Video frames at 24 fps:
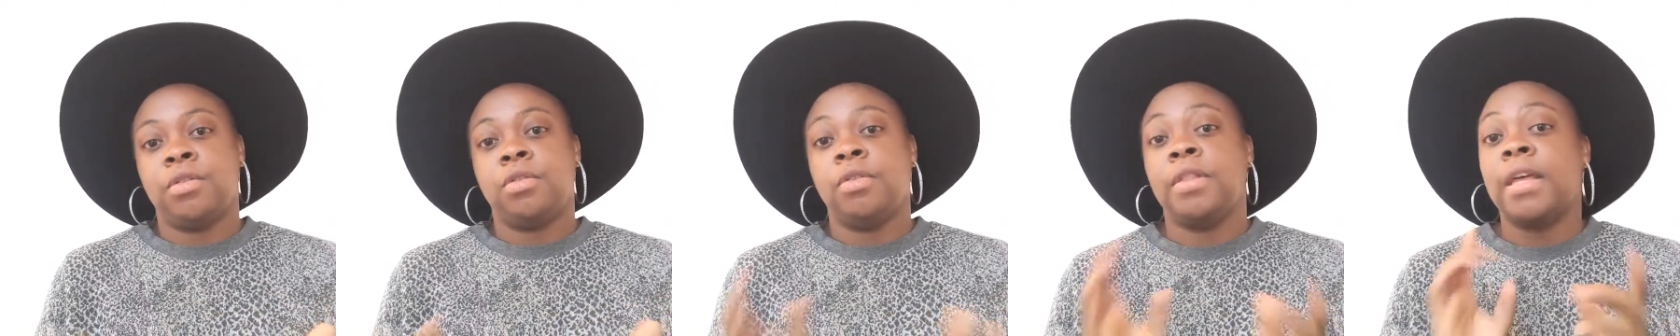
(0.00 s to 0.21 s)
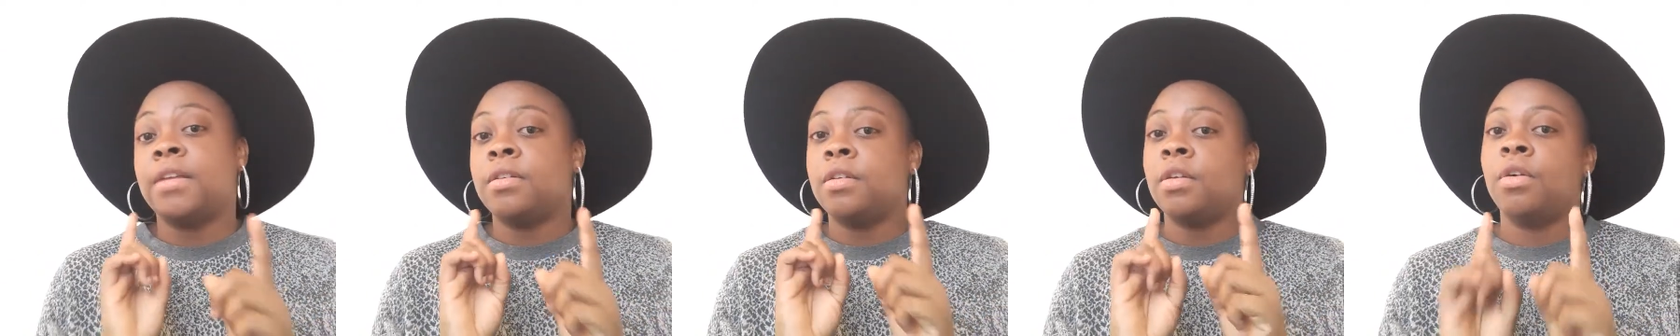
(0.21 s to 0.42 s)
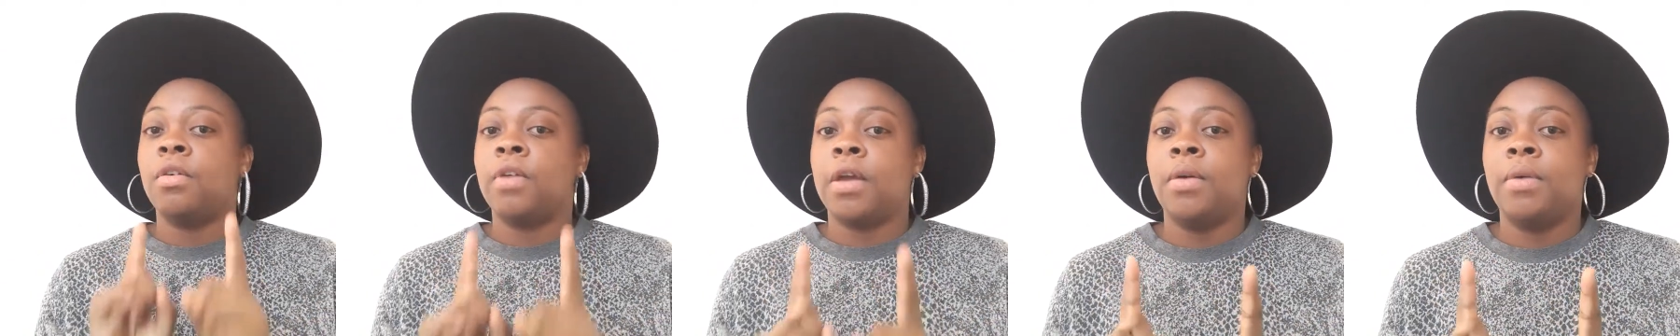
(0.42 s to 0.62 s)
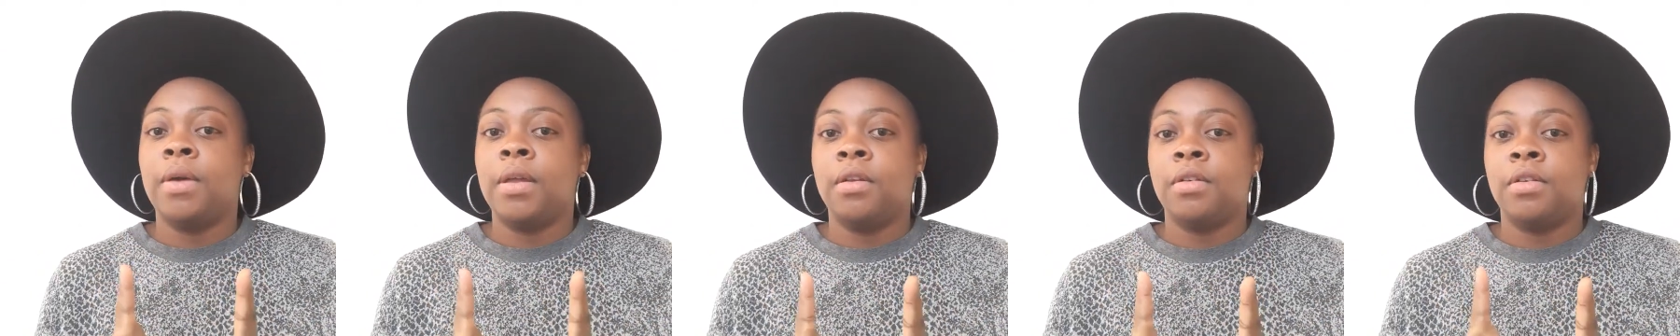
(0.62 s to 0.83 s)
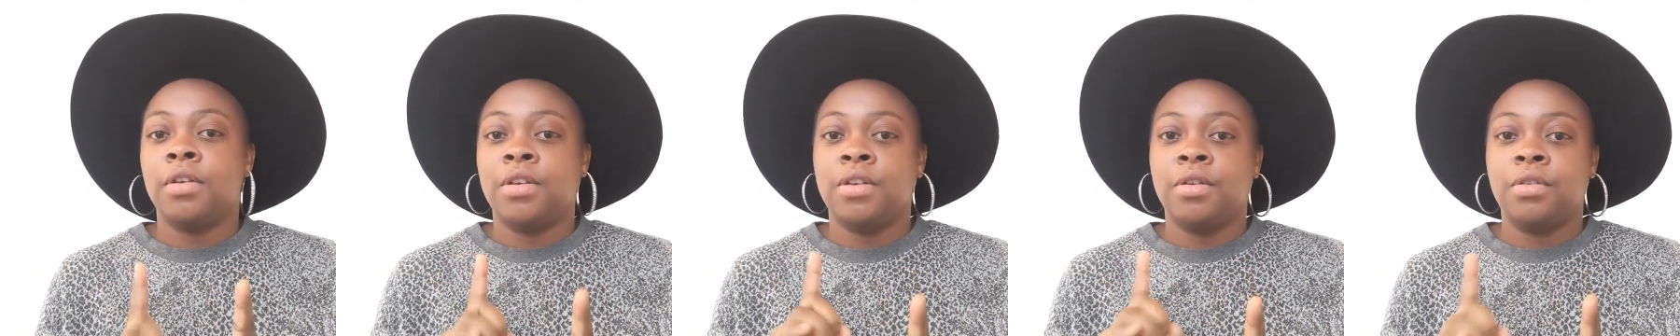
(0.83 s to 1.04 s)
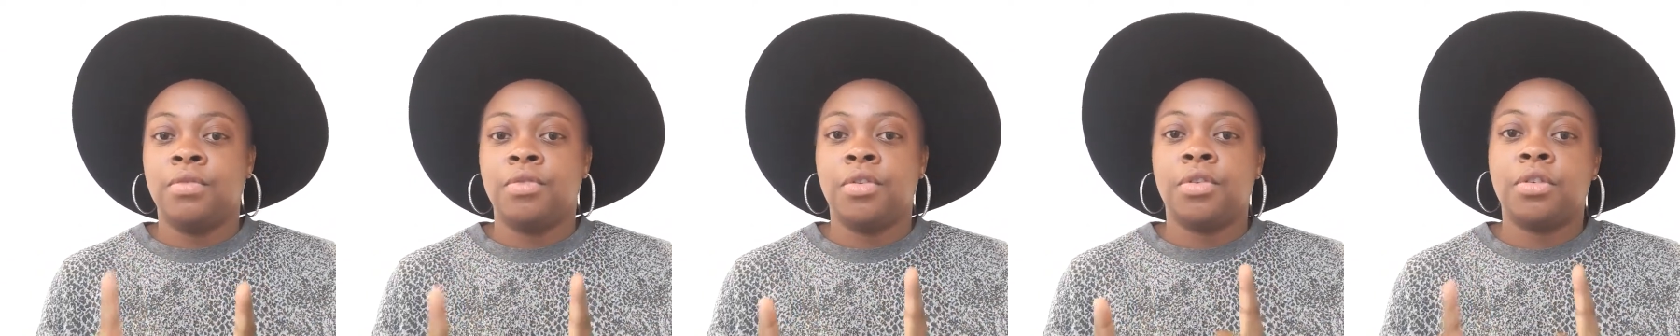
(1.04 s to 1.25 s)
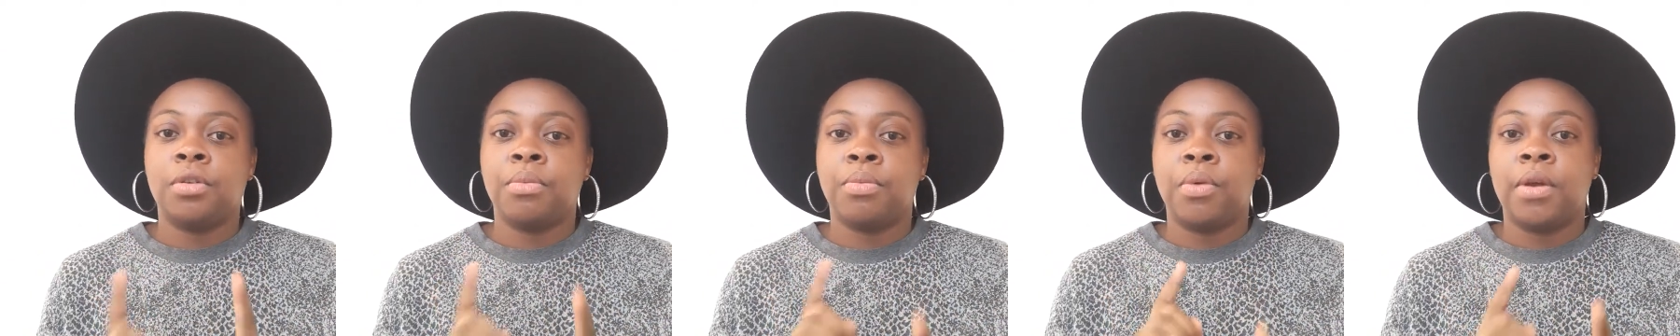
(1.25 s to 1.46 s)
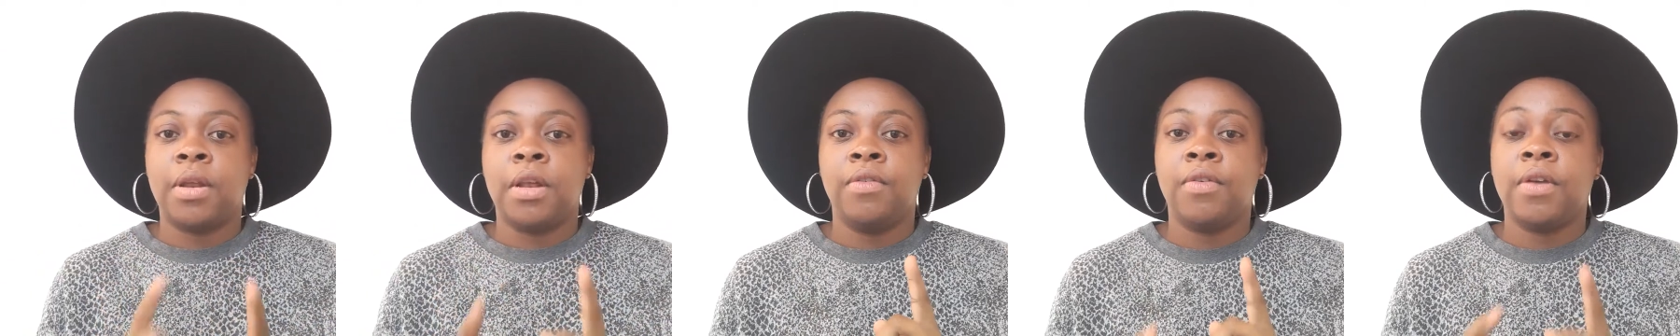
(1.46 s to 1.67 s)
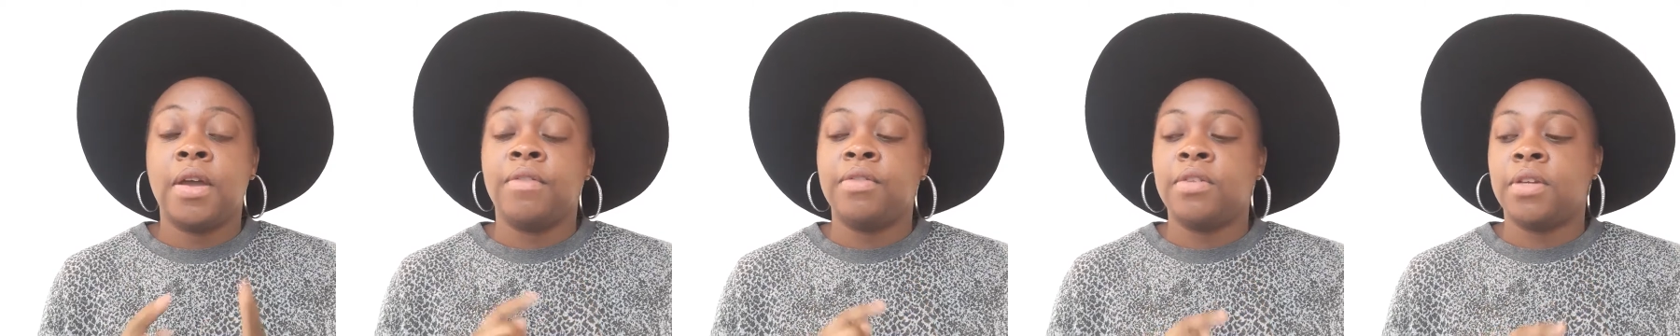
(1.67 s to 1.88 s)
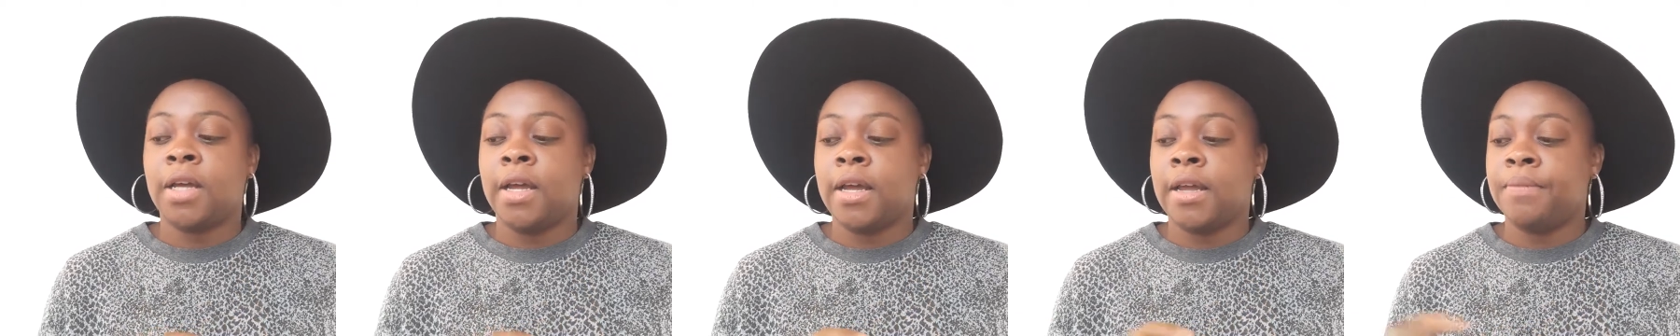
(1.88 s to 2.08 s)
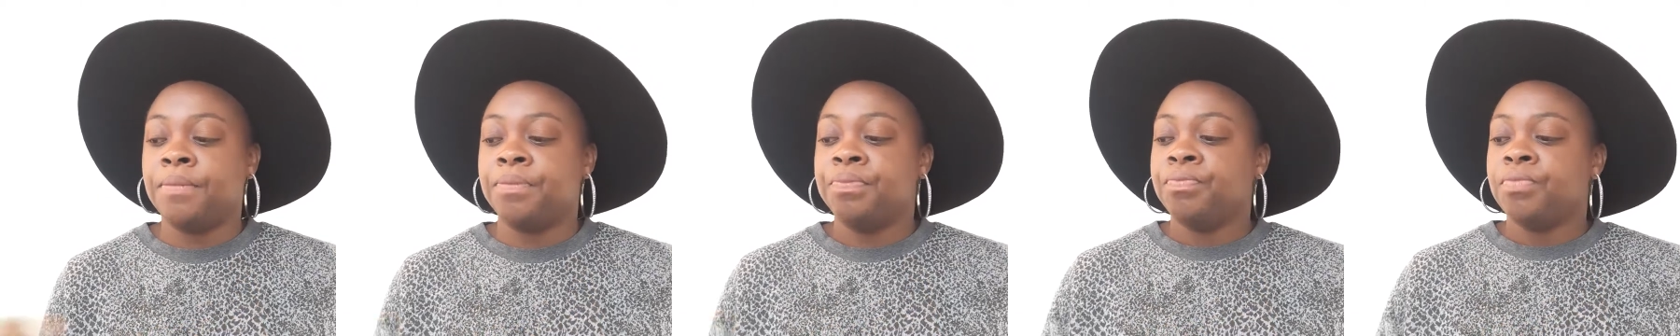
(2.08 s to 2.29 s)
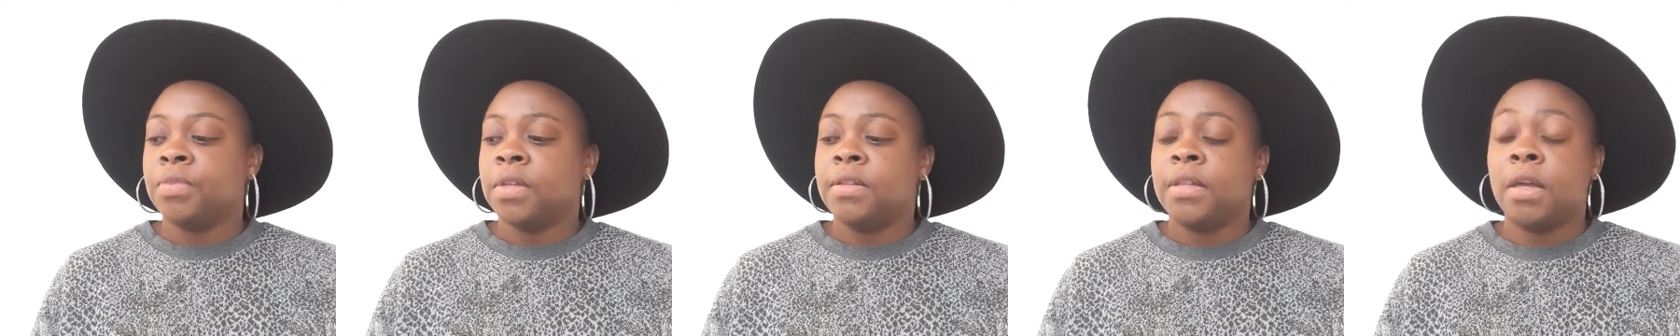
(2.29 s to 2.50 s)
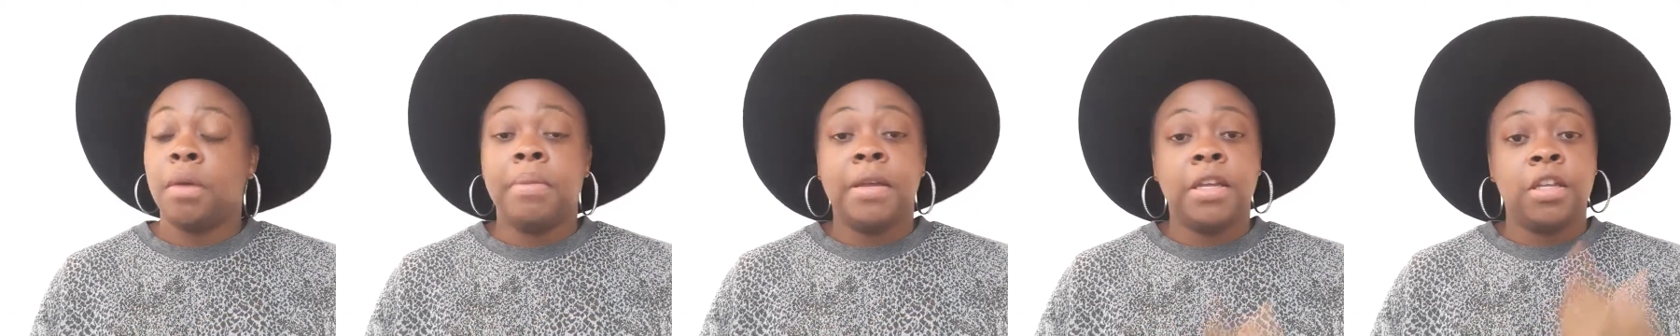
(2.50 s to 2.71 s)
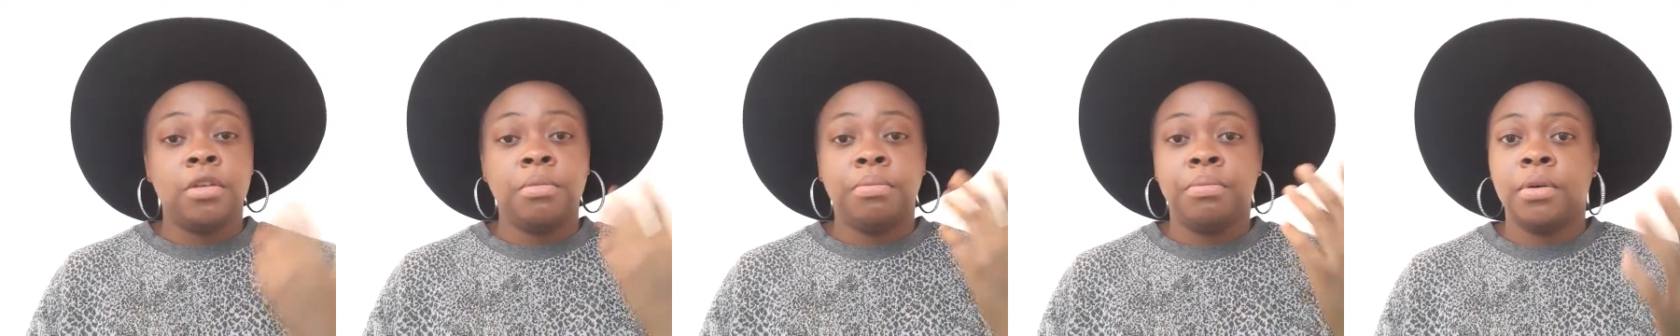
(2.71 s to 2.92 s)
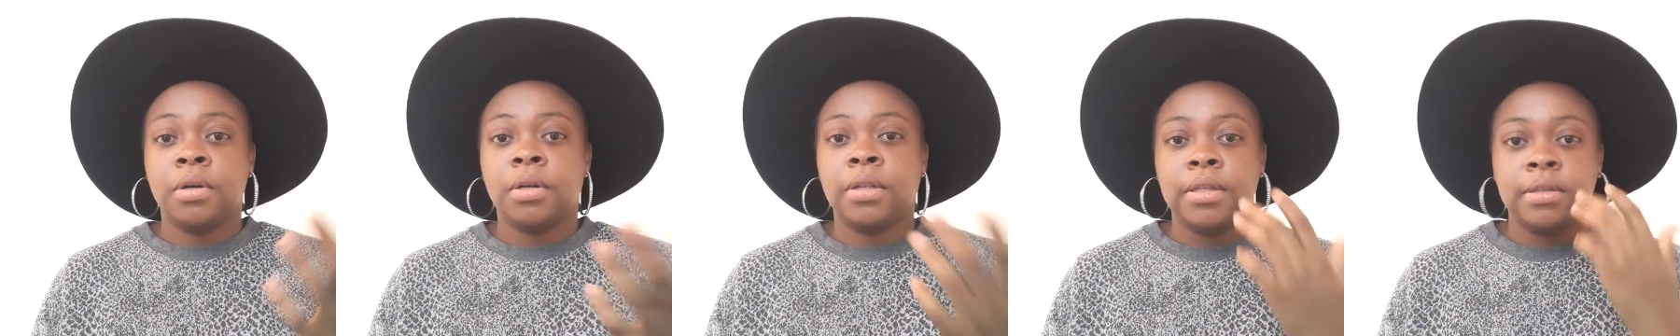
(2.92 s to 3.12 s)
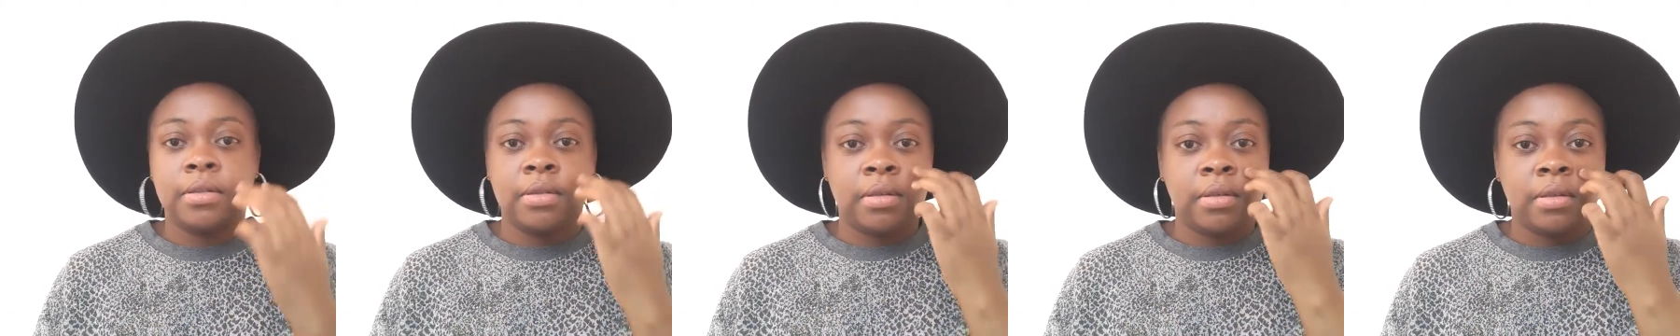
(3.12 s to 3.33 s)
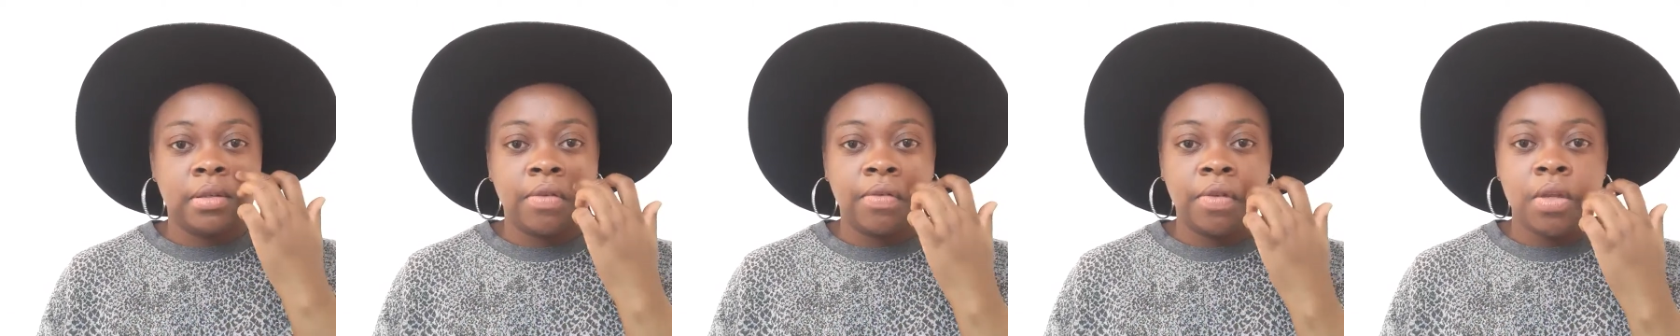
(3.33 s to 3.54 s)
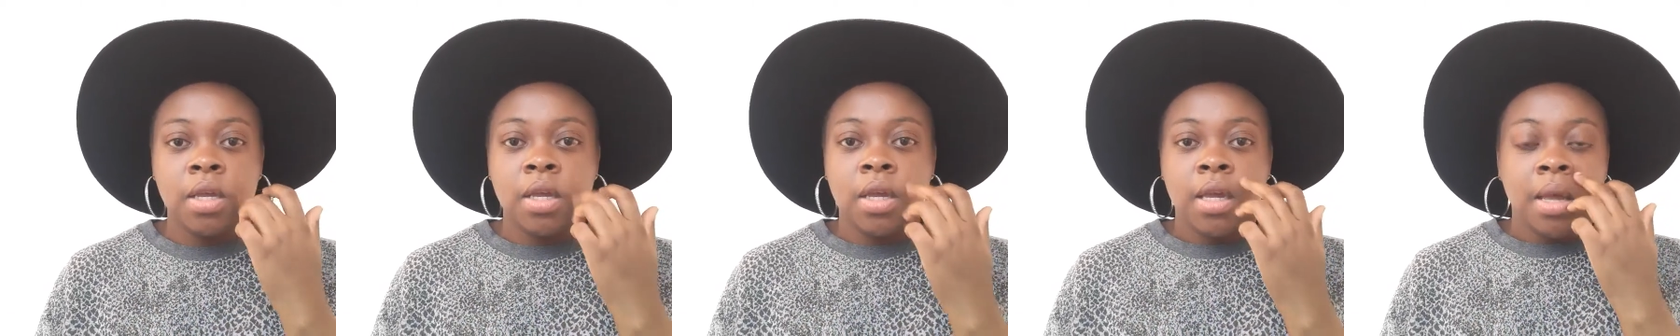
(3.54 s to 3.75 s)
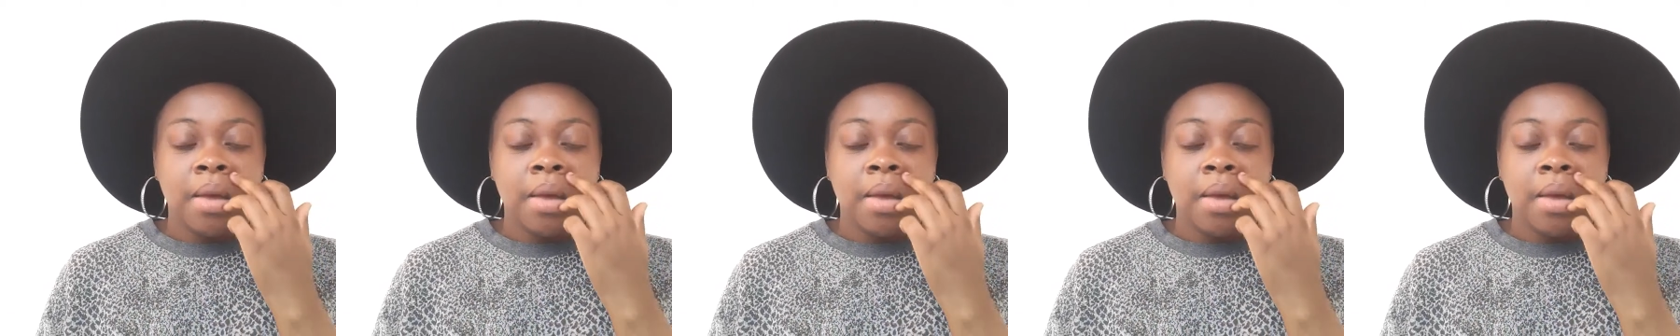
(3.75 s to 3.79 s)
So that's a great way to use Vistaprint. If you have time, they'll make you booklets and stuff.